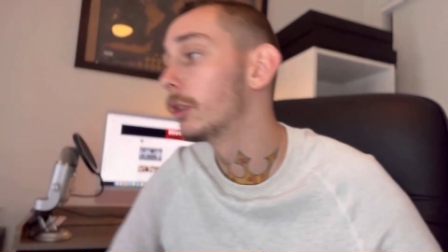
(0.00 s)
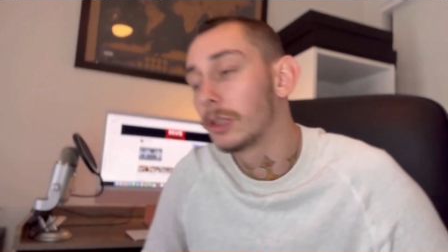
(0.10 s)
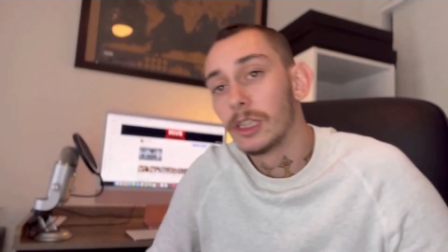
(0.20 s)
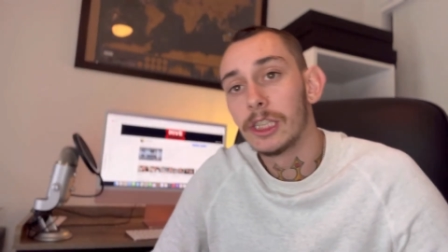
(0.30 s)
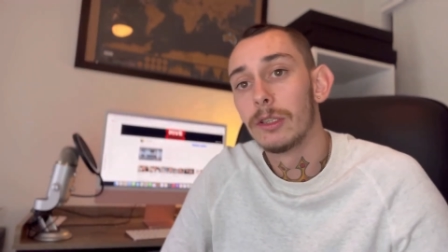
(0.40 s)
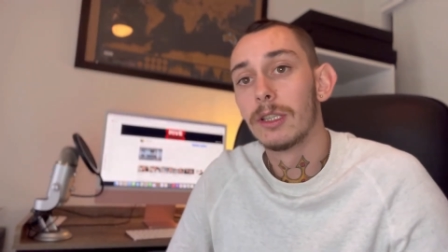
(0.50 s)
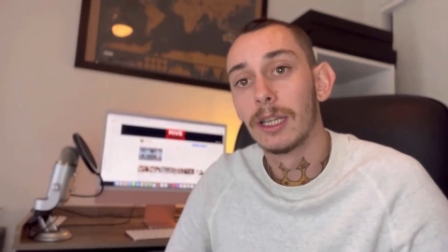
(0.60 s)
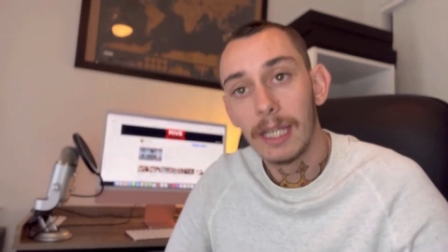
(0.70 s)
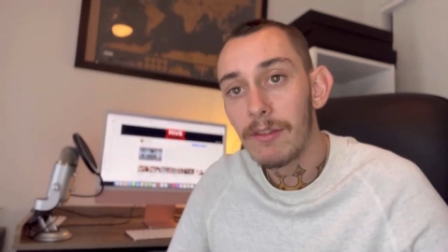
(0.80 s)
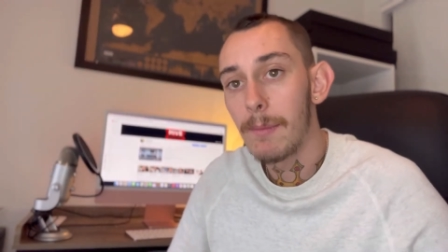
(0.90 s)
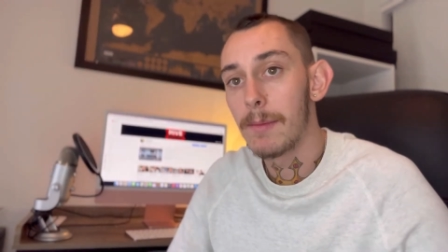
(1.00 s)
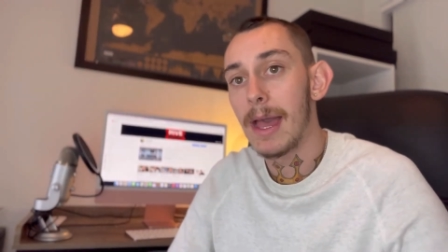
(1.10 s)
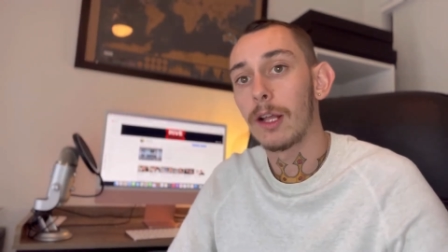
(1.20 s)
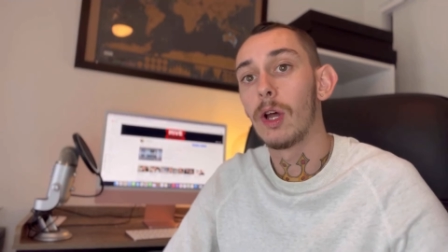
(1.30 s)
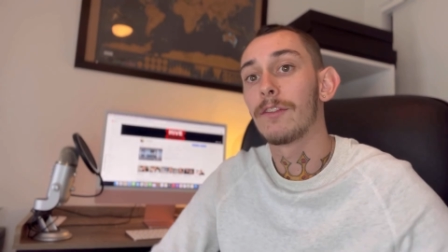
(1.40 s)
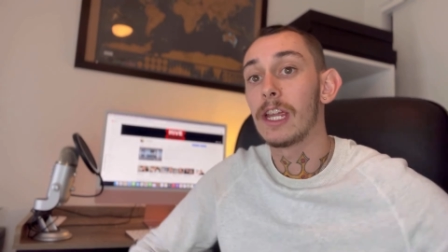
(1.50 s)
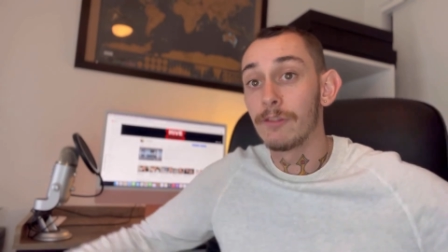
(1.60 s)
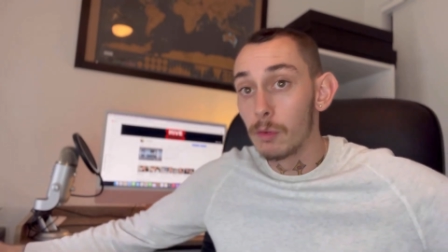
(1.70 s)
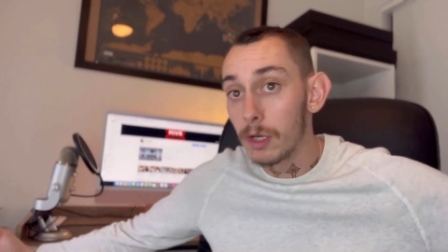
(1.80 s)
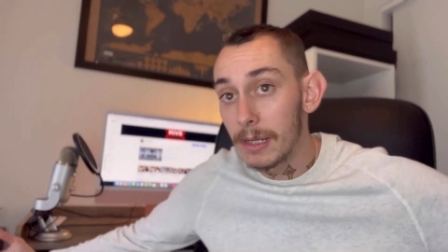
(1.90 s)
continue to live up the Mac life. If you
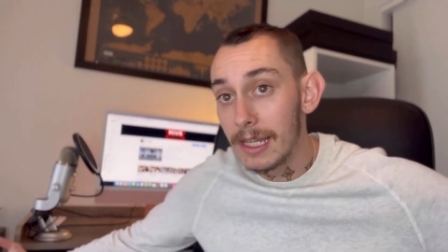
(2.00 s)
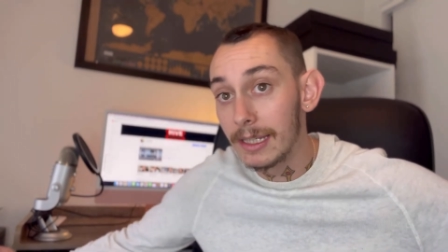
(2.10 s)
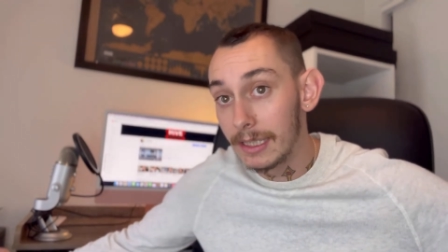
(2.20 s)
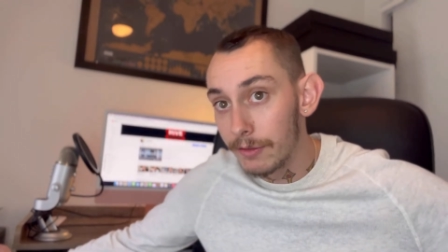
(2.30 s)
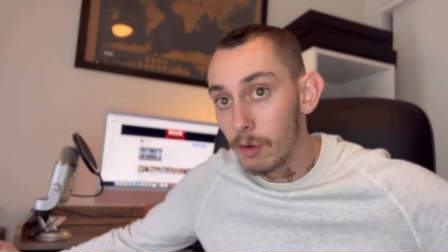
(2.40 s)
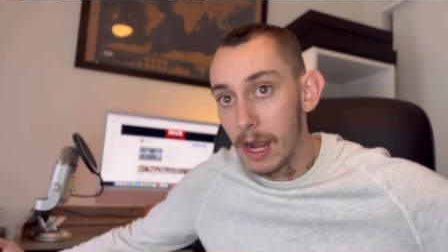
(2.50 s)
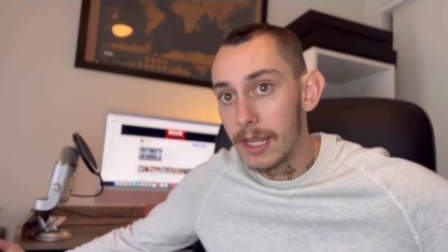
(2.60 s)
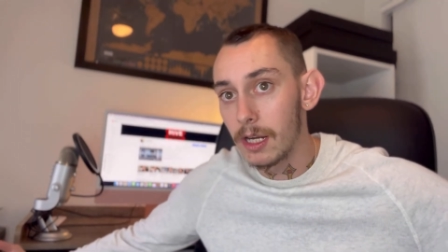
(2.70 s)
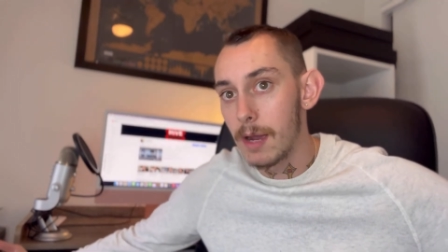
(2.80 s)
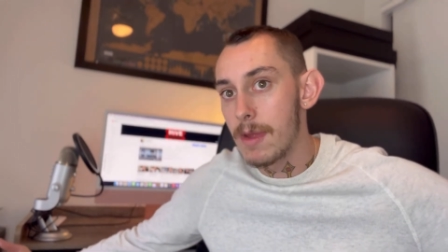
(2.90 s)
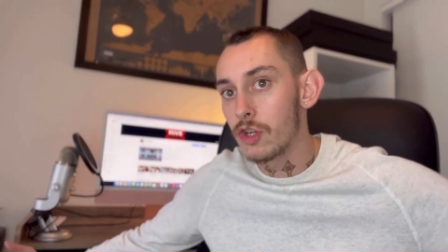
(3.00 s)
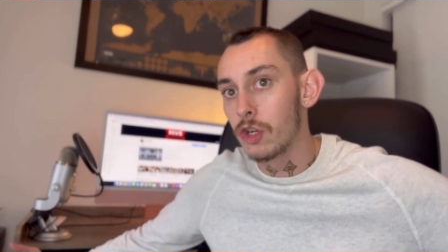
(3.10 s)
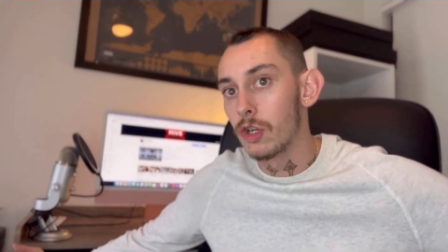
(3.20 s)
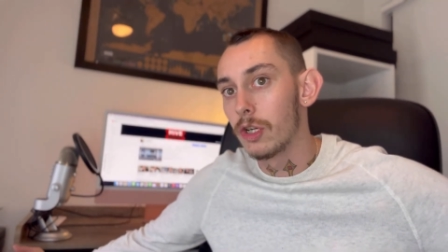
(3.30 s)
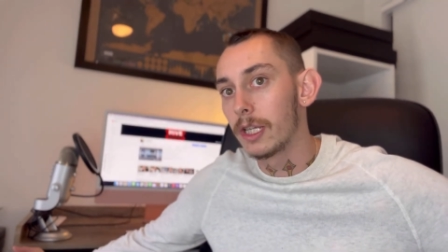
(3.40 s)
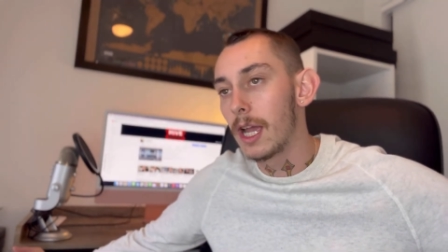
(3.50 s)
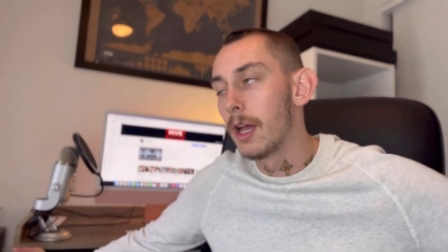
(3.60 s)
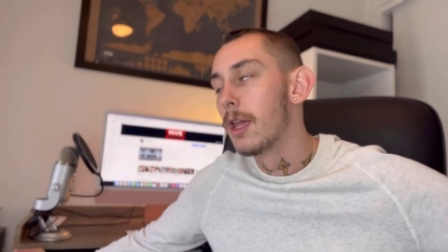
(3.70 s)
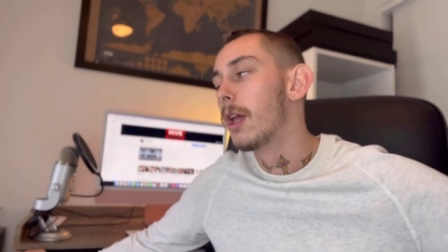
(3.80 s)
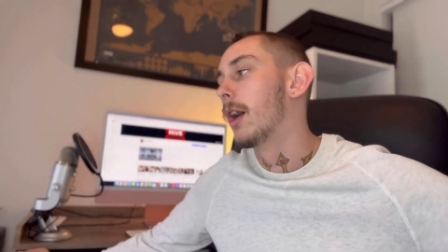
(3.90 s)
want to be in the giveaway that I mentioned earlier,
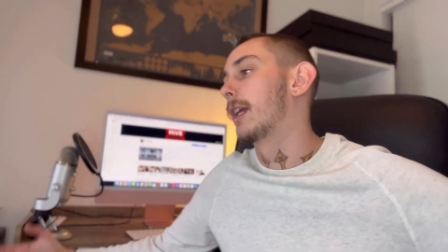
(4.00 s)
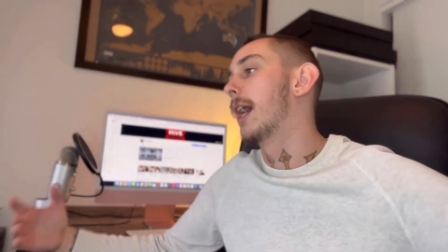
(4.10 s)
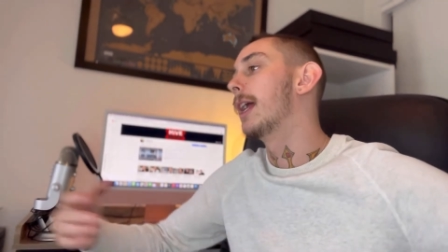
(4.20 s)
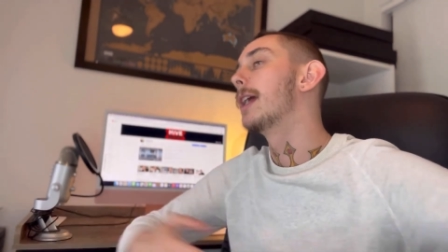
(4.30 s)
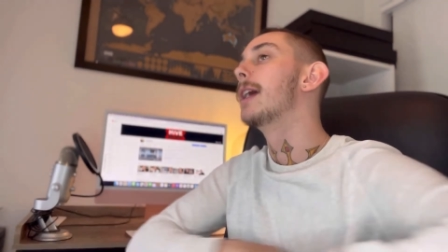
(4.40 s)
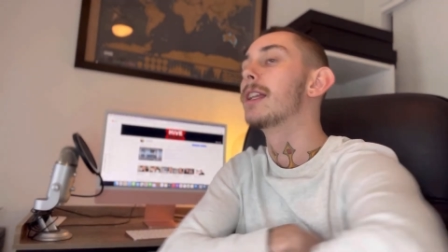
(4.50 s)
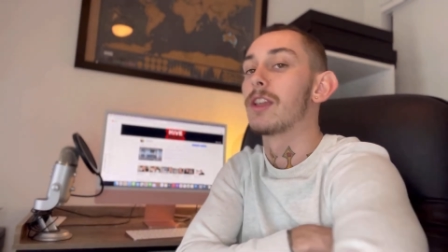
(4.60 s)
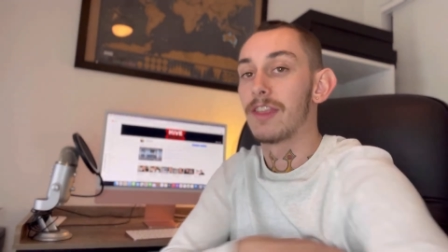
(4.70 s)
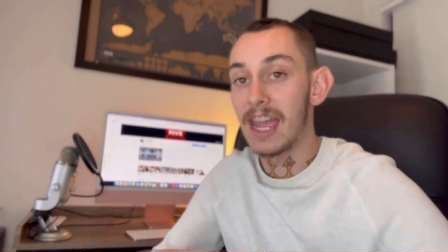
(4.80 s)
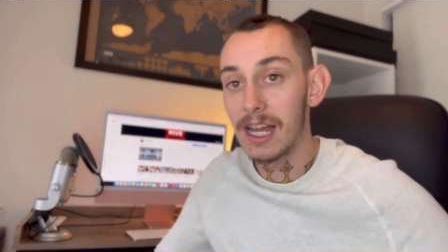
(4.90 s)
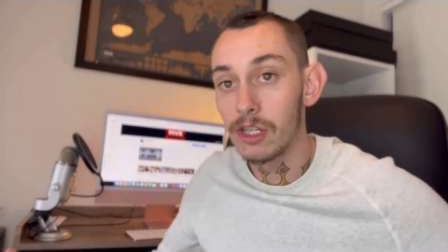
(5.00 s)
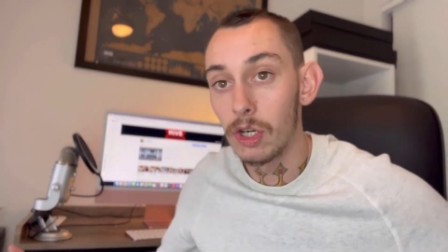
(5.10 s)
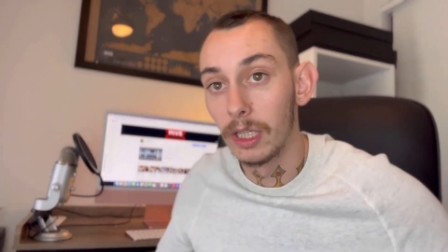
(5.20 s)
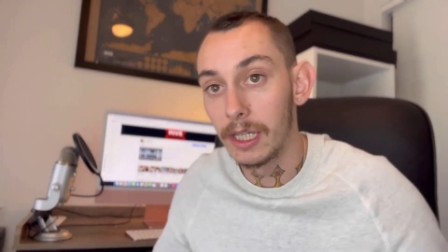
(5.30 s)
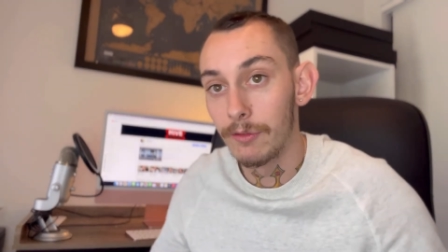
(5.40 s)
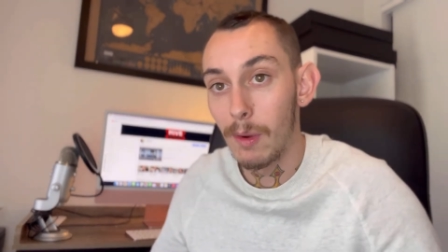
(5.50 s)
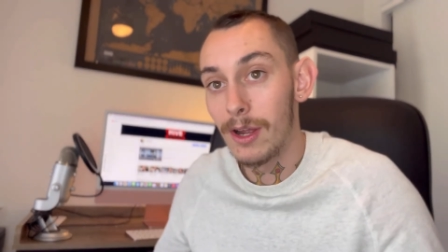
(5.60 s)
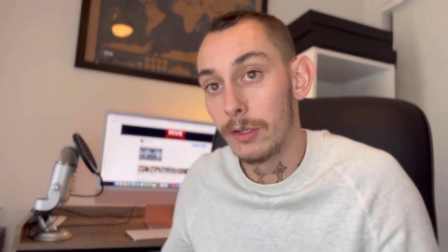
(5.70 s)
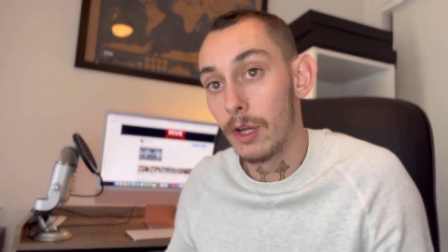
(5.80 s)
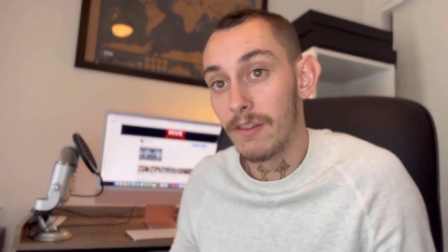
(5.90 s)
okay? It's a $1,000 giveaway
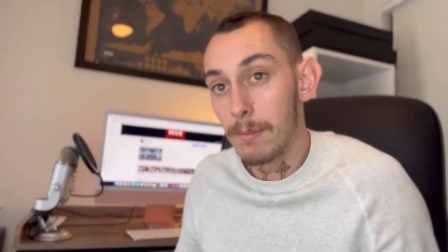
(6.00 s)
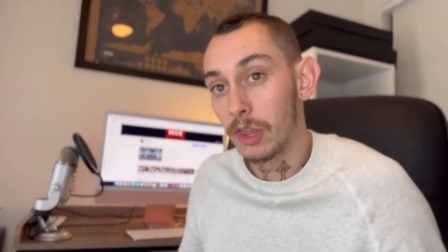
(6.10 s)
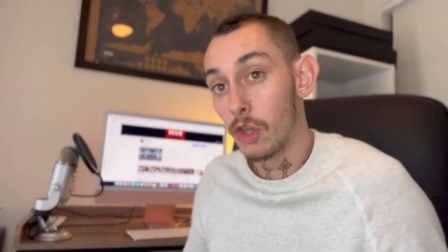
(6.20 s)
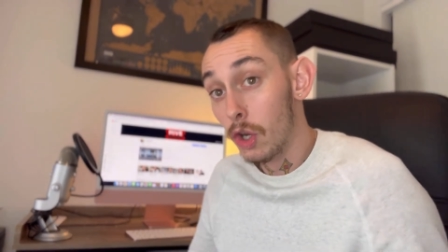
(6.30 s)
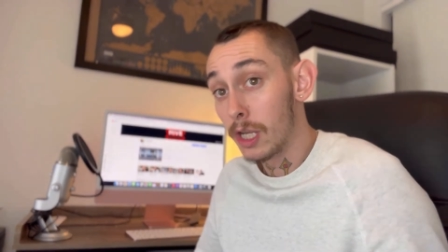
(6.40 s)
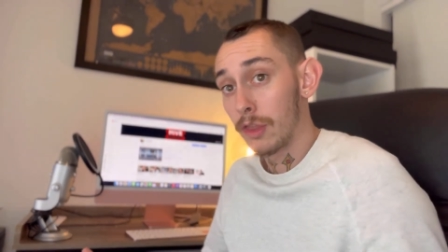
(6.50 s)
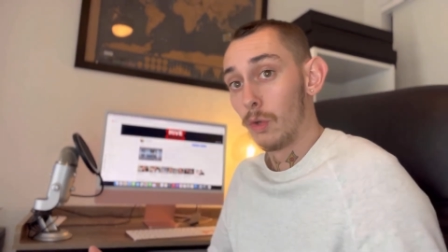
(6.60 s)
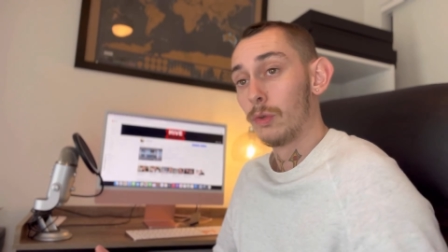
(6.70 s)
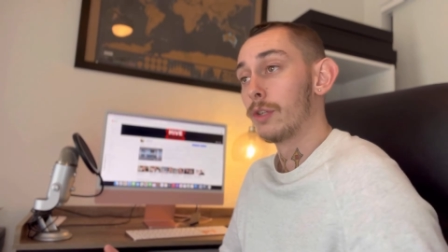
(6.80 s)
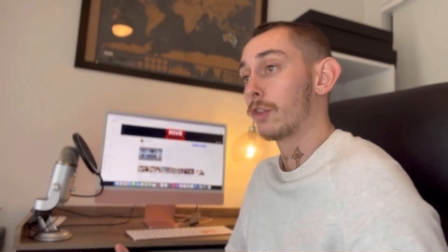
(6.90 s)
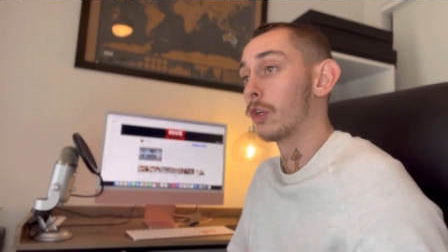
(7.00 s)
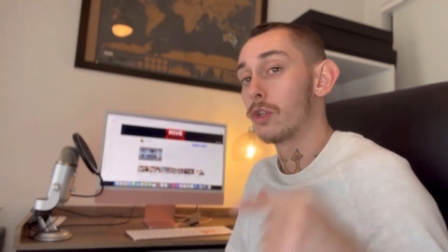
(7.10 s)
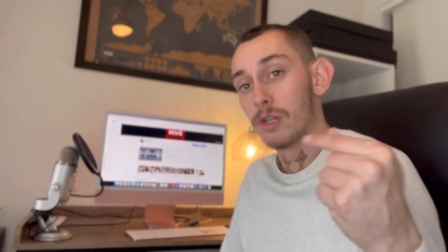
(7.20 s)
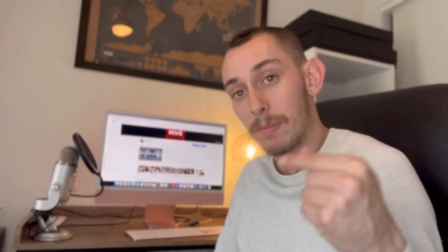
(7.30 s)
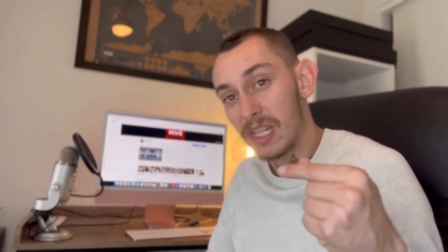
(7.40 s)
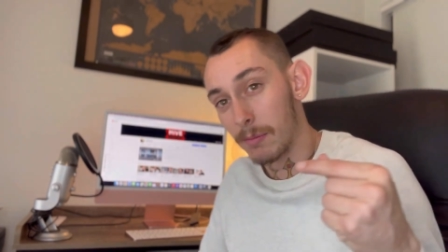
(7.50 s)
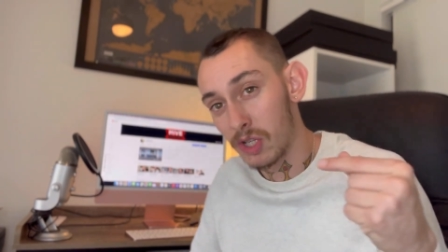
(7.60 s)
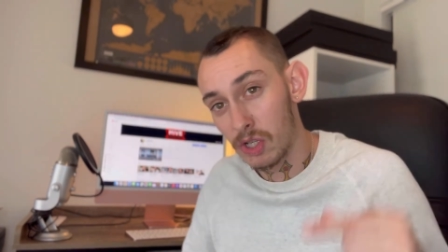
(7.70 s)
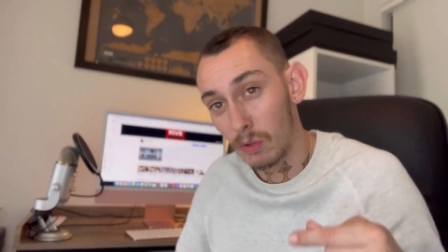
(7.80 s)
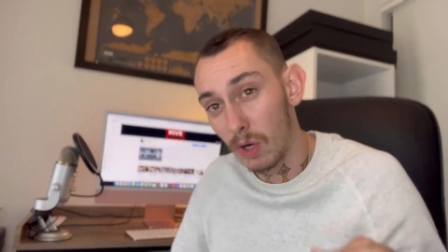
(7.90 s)
on November 30th. All you've got to do is be
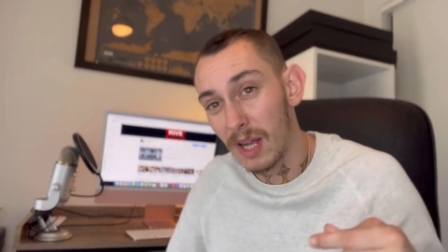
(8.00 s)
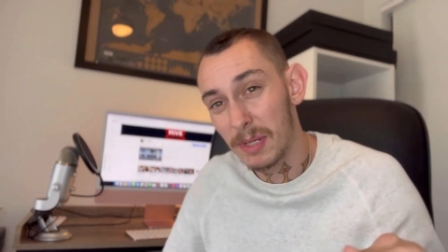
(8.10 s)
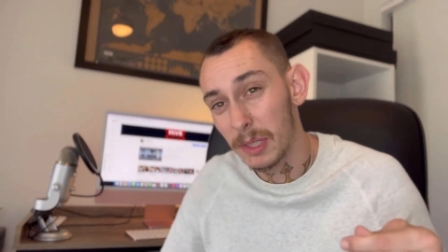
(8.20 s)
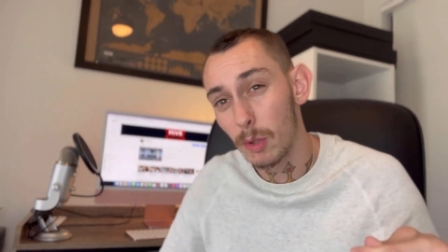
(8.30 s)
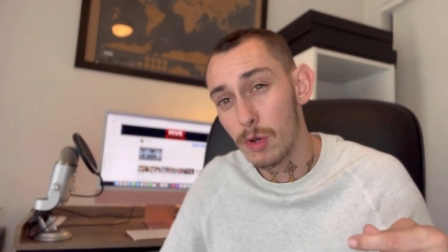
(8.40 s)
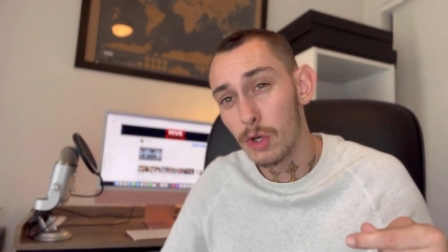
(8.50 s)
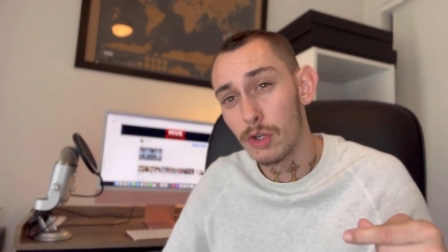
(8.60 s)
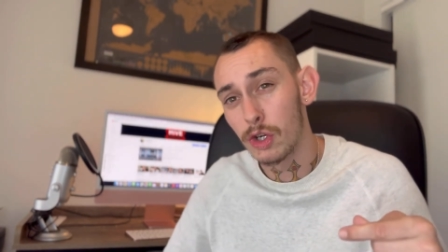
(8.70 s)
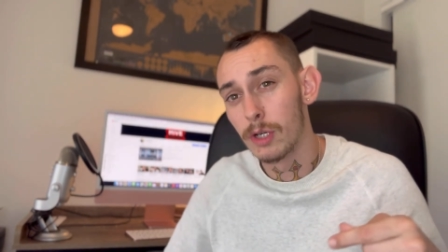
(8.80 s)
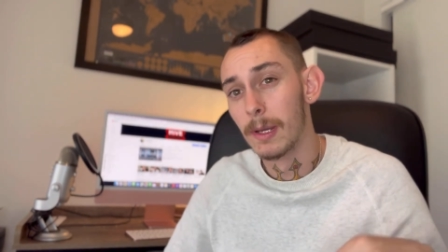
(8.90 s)
subscribed here on YouTube.